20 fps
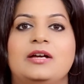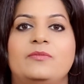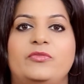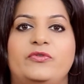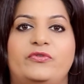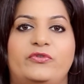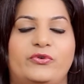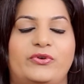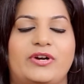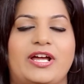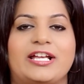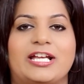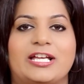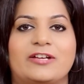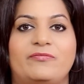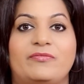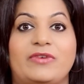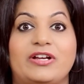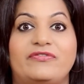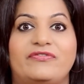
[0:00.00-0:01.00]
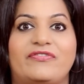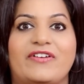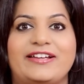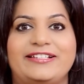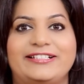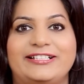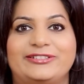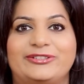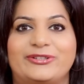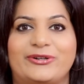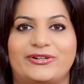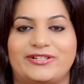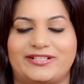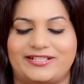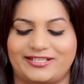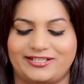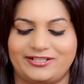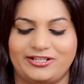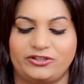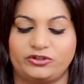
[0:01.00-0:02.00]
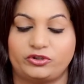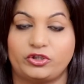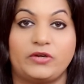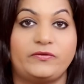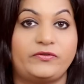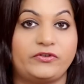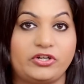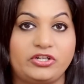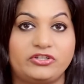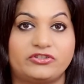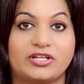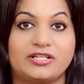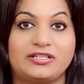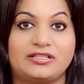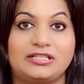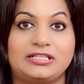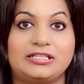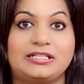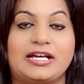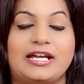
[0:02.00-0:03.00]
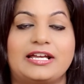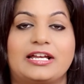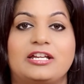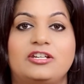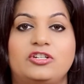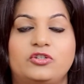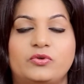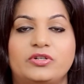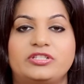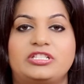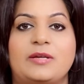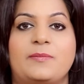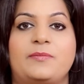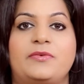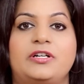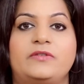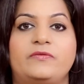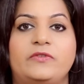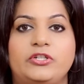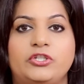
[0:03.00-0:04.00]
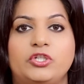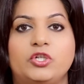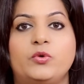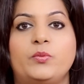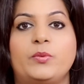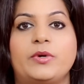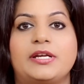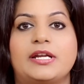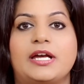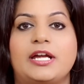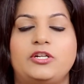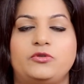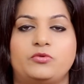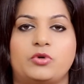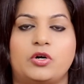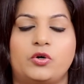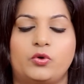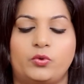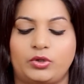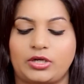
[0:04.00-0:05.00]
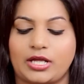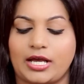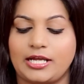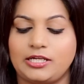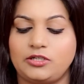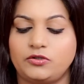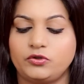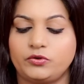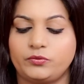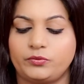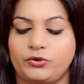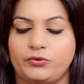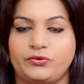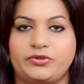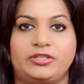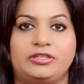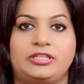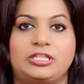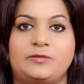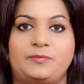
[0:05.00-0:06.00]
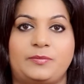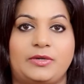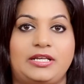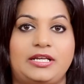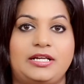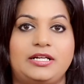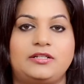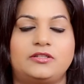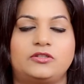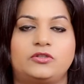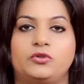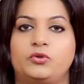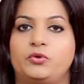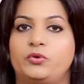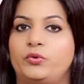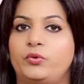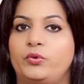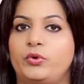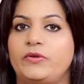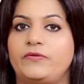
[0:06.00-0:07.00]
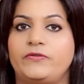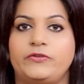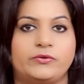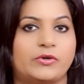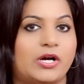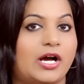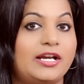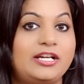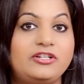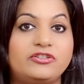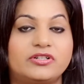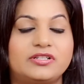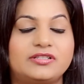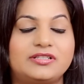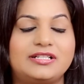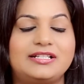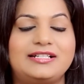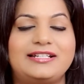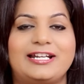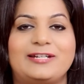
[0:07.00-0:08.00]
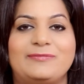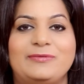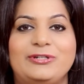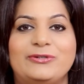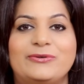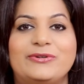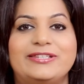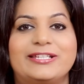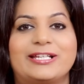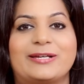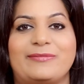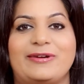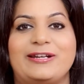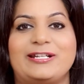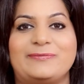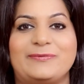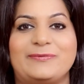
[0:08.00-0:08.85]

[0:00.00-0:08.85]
before I give my final thoughts. So if you're interested, I can do a separate video where I do a whole eye look using this palette. So if you are interested, let me know in the comments